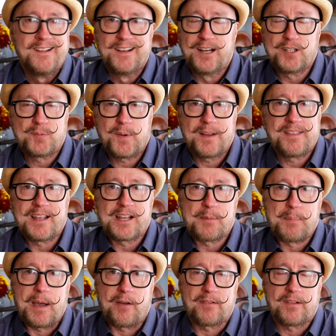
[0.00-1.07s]
here's what I think
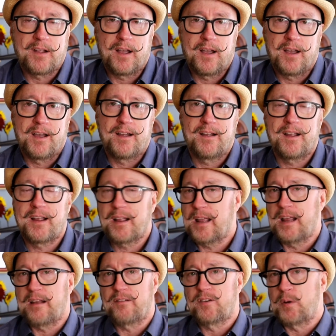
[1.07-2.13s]
about
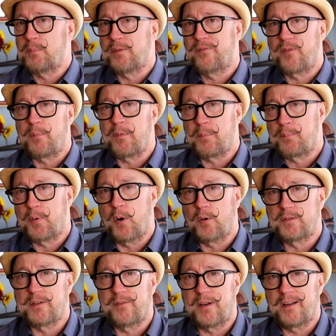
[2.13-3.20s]
in terms of from the
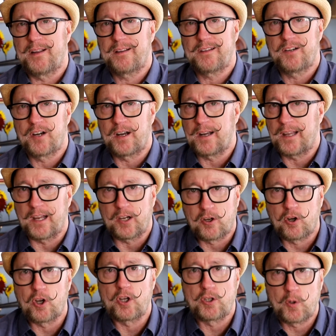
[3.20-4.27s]
pros of it. You're going to get
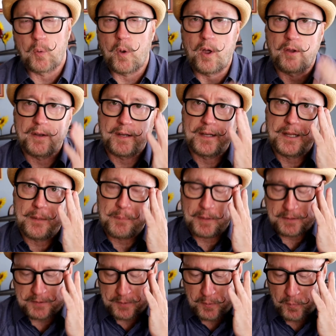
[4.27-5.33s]
good quality
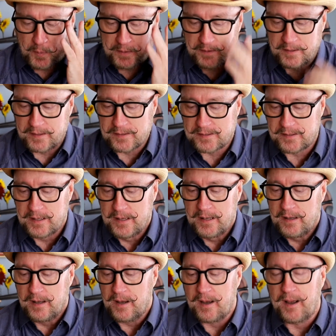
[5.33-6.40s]
gimmicks with this.
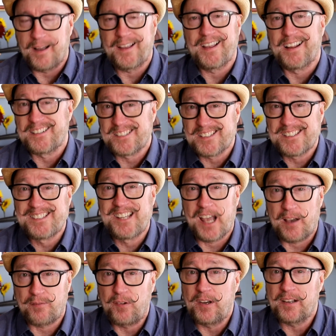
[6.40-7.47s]
It's
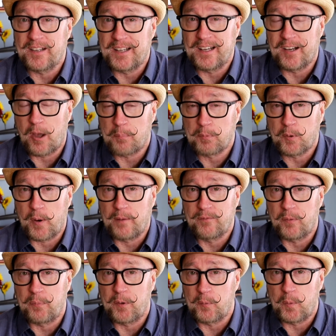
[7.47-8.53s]
definitely an upgrade
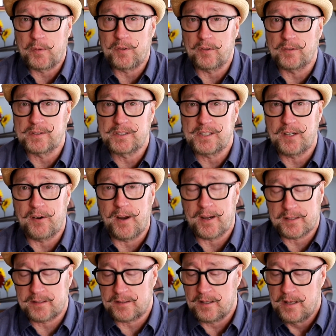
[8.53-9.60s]
from the original
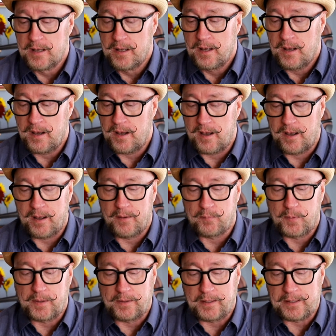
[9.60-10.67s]
SiriX
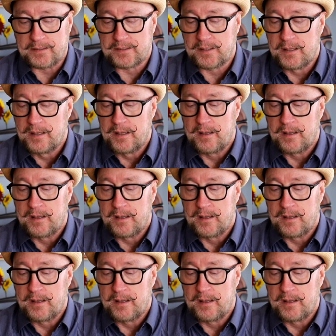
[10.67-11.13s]
release.